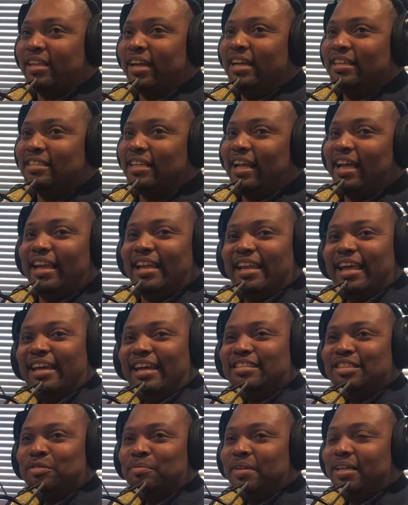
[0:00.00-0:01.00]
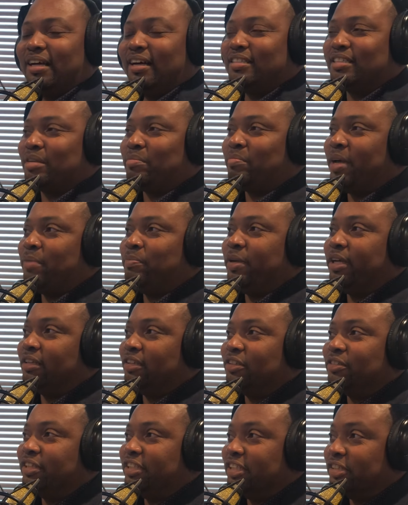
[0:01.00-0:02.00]
things of that nature, because it may be a
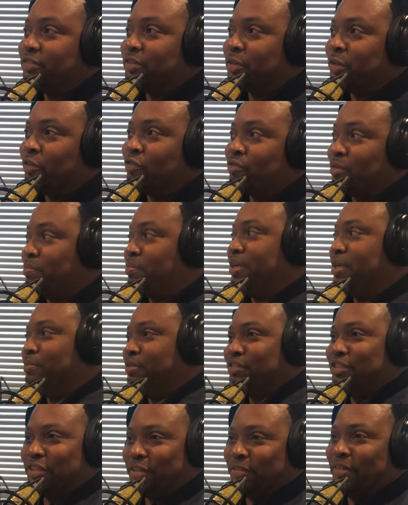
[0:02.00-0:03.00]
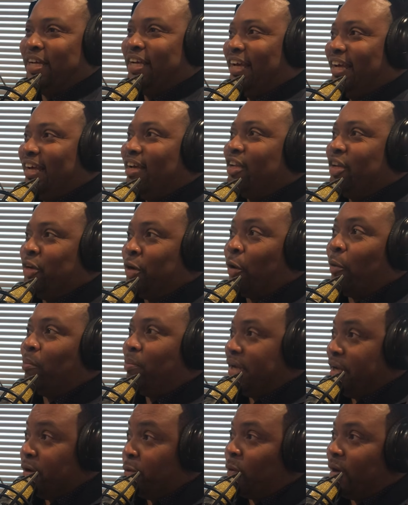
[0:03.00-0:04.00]
little difficult for people to,
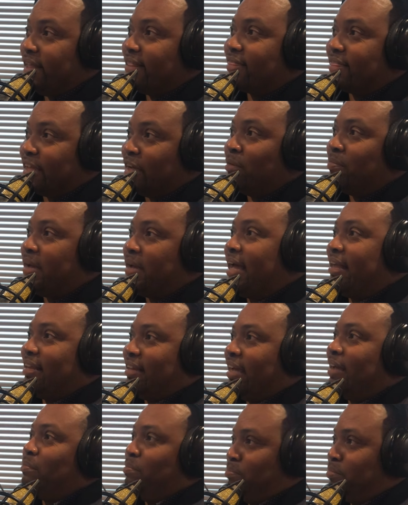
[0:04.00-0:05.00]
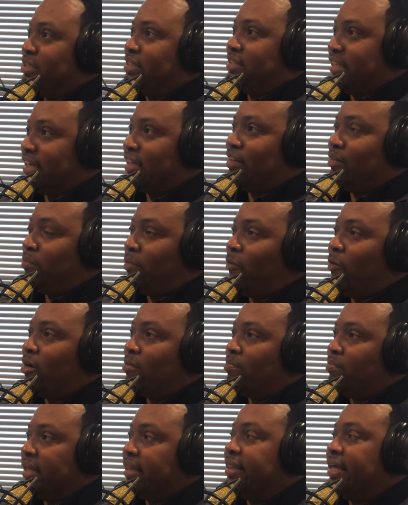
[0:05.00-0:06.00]
be with them at that particular
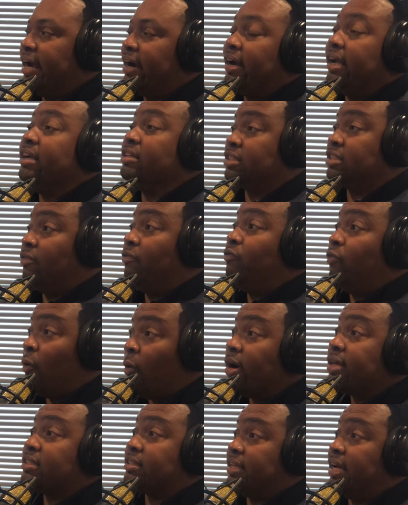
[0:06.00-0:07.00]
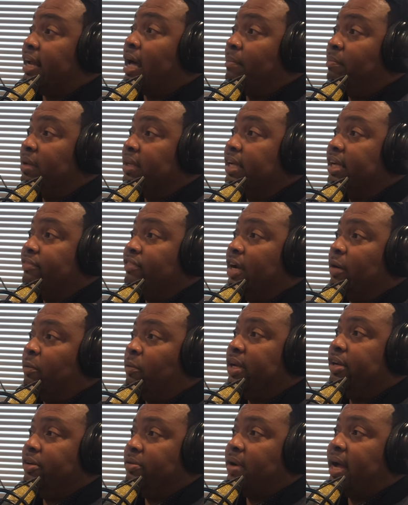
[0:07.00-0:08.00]
point. But there is a voice that I believe that
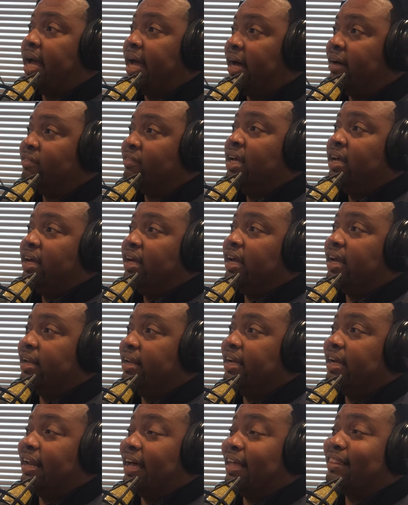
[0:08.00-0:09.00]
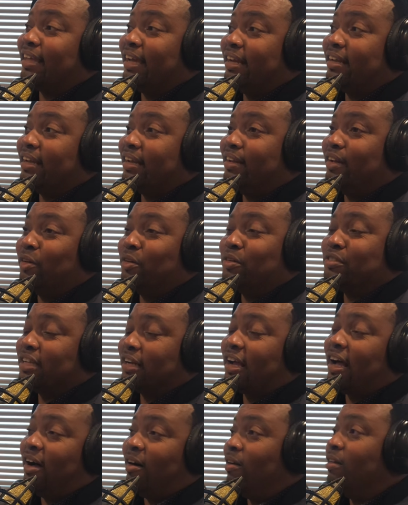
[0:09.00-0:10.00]
we do have. And then I think that those
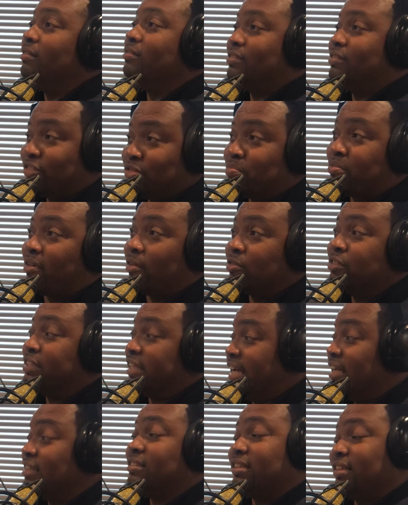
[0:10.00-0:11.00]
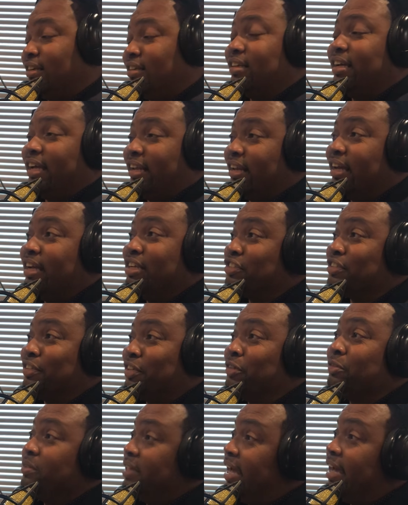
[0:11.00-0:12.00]
are called to protesting, that they
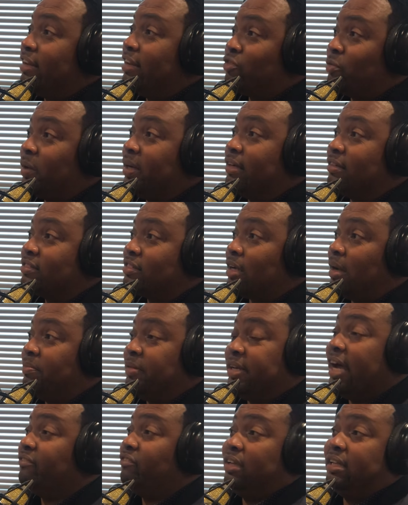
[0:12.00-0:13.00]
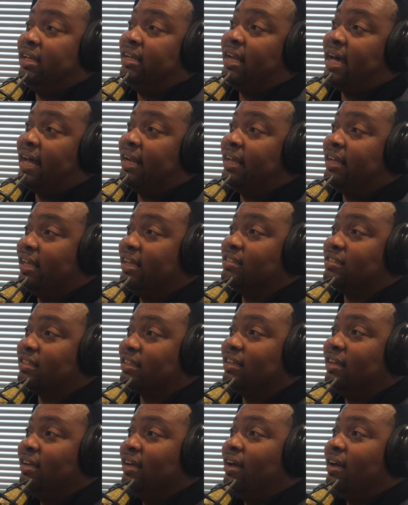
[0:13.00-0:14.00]
should do that as well. So I'm definitely not against
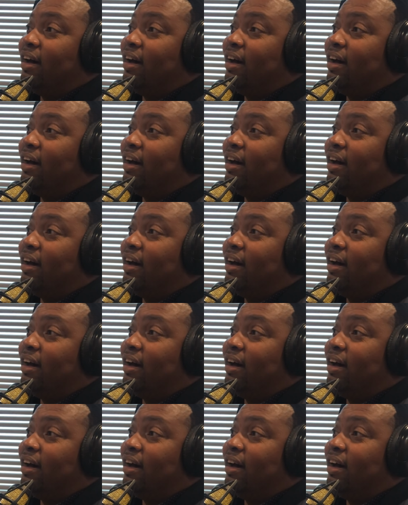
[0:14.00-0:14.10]
it.